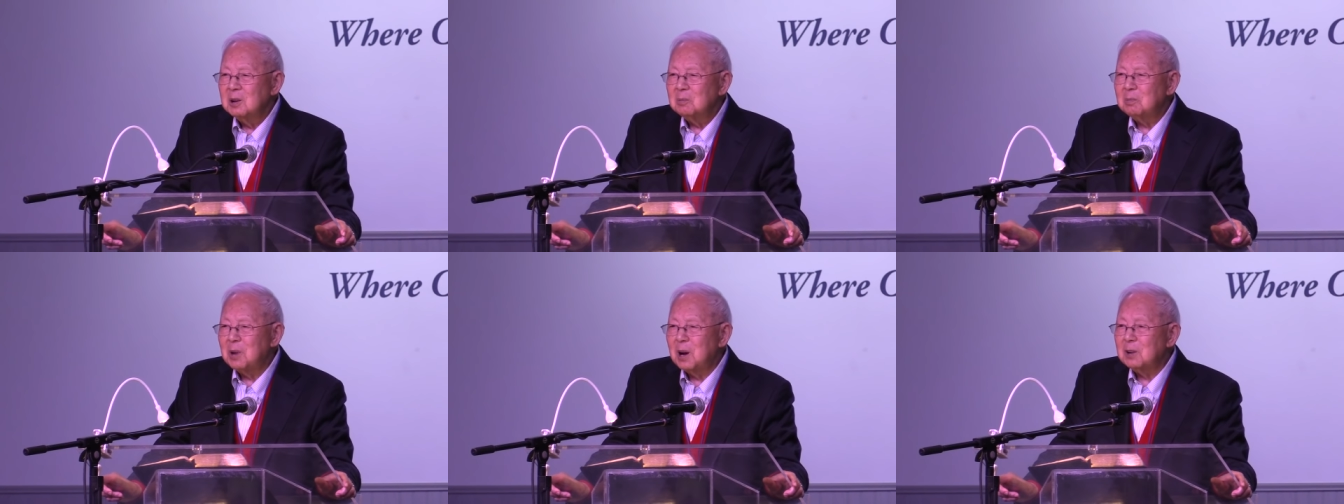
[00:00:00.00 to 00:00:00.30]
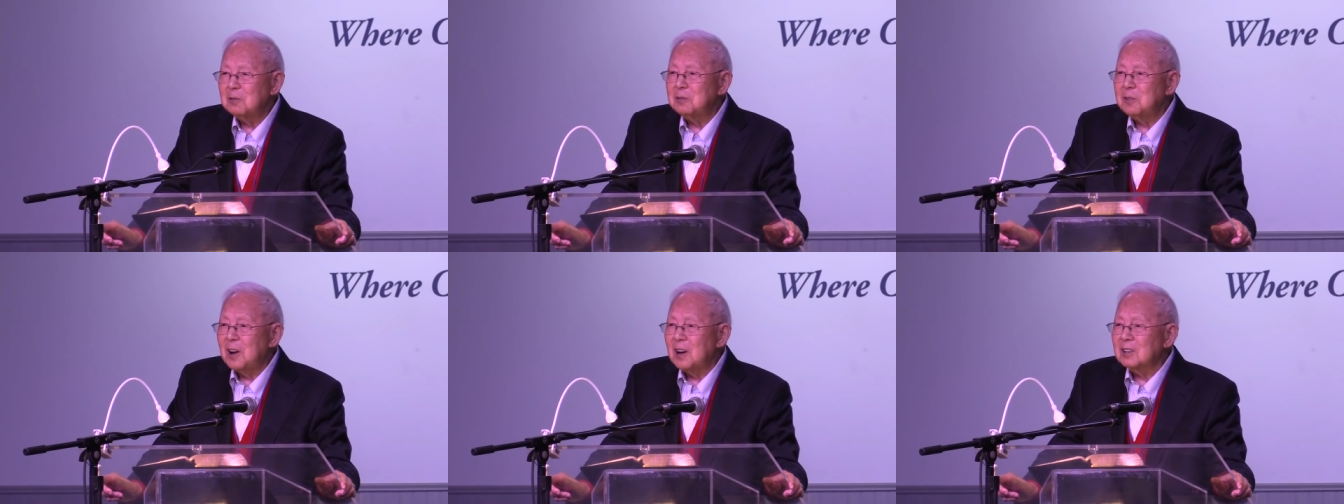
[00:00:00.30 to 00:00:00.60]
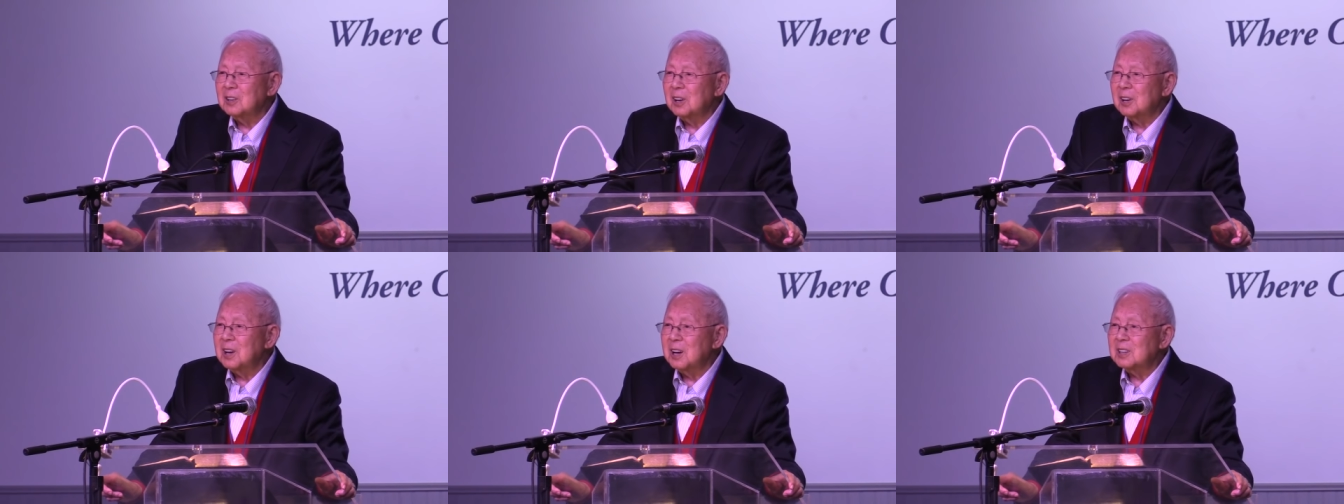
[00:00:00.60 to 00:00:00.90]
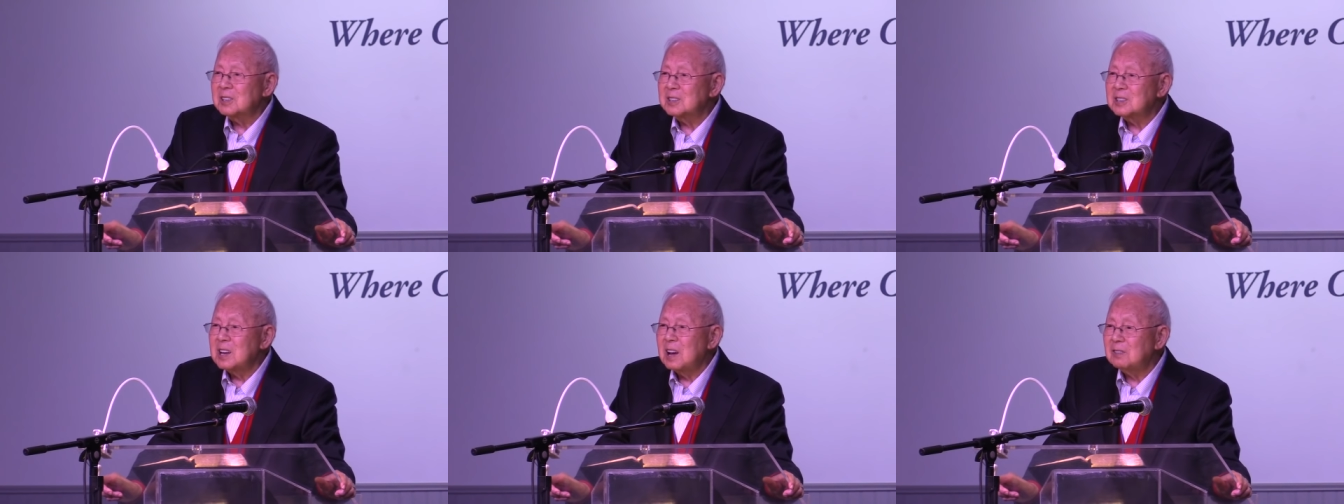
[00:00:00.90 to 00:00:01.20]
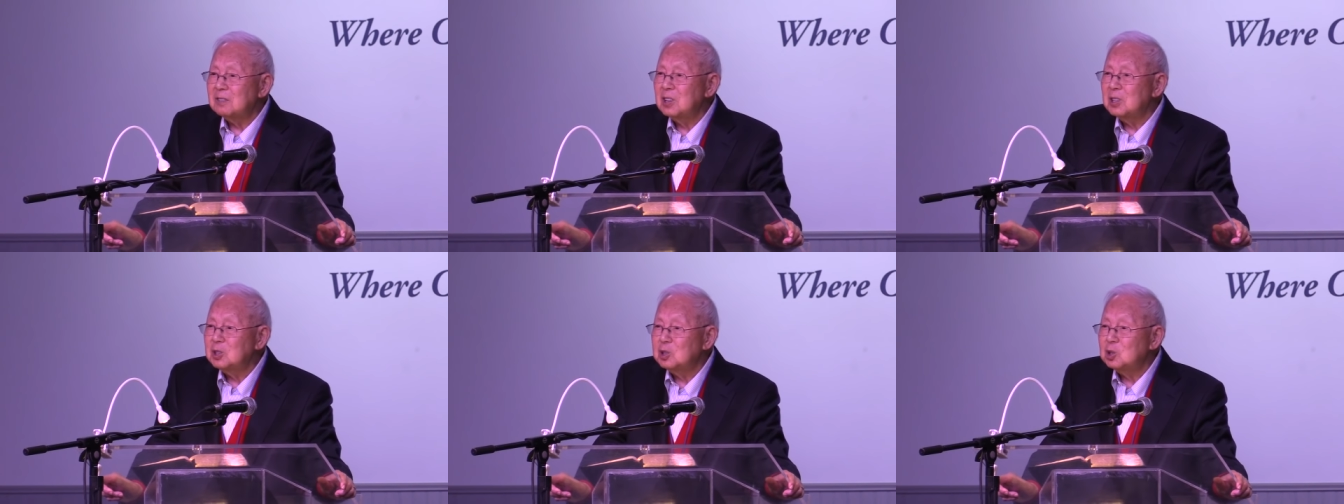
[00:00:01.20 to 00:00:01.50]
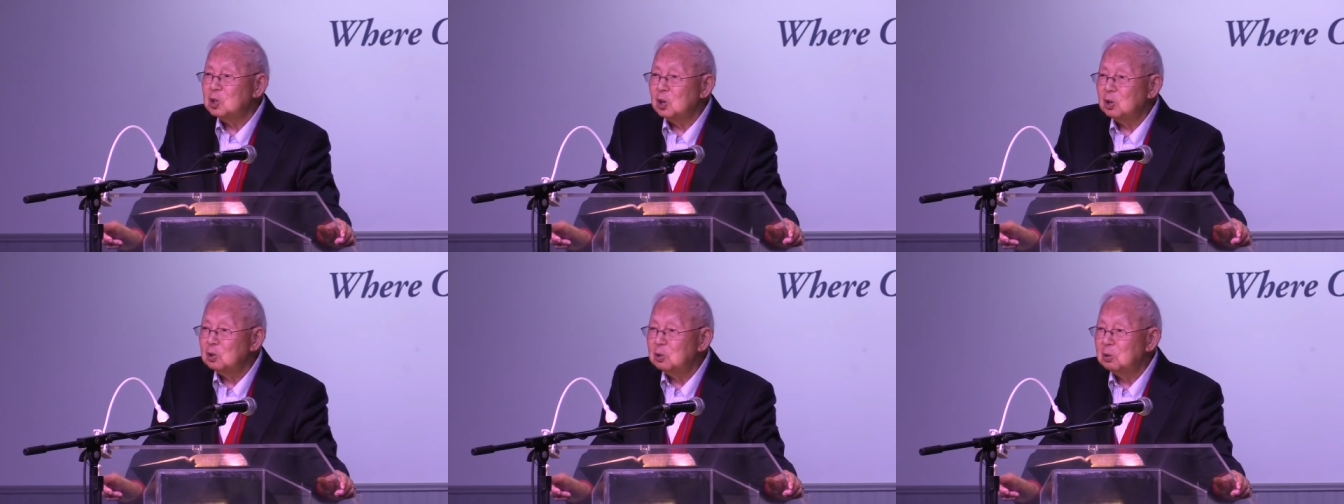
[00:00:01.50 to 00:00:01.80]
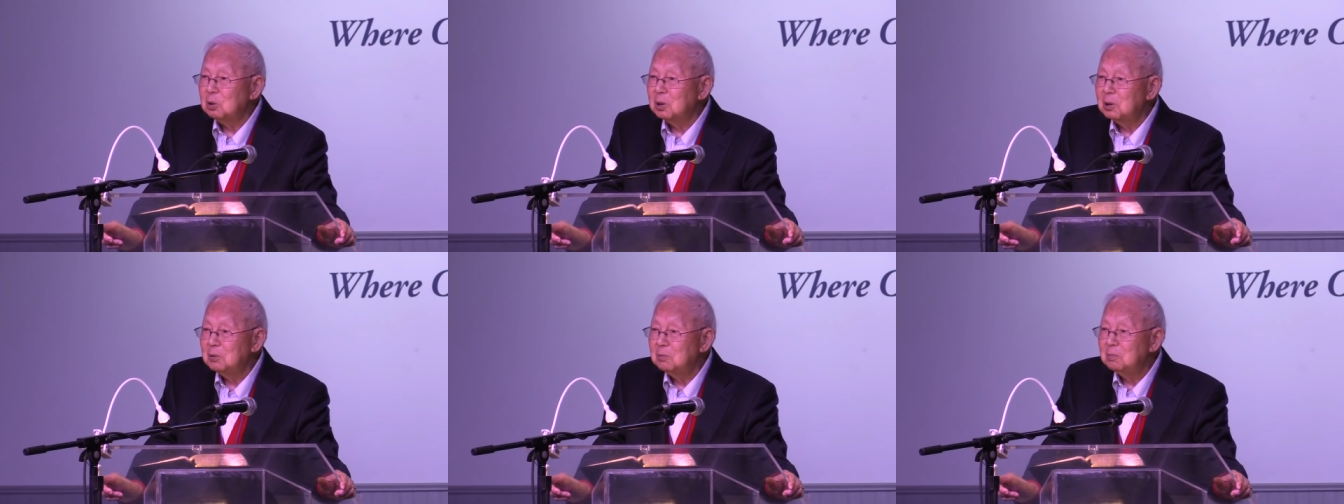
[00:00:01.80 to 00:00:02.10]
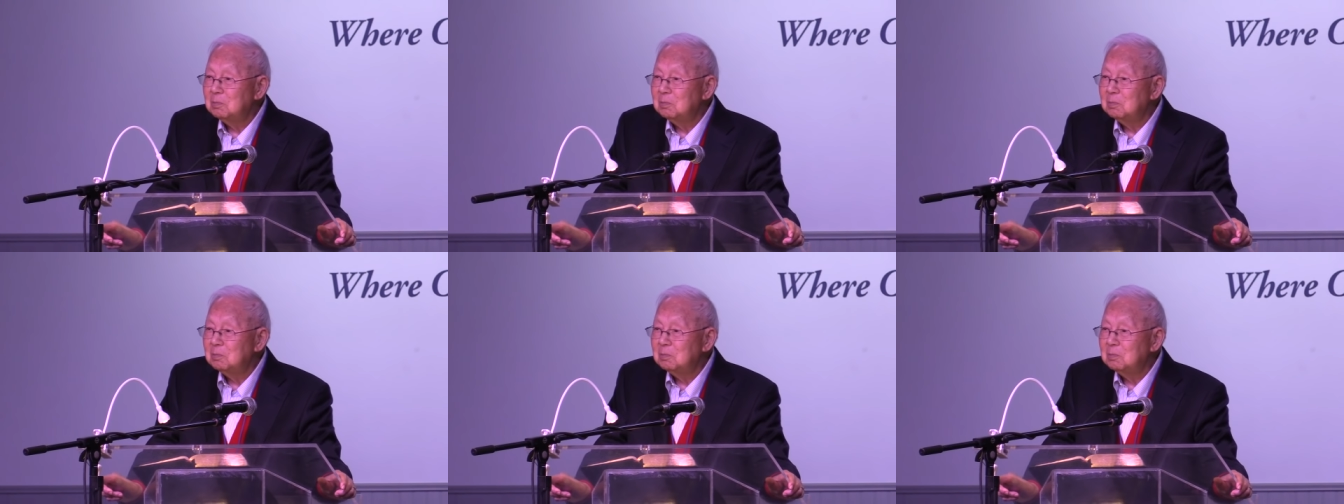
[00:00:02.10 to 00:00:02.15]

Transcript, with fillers: my father has seven children.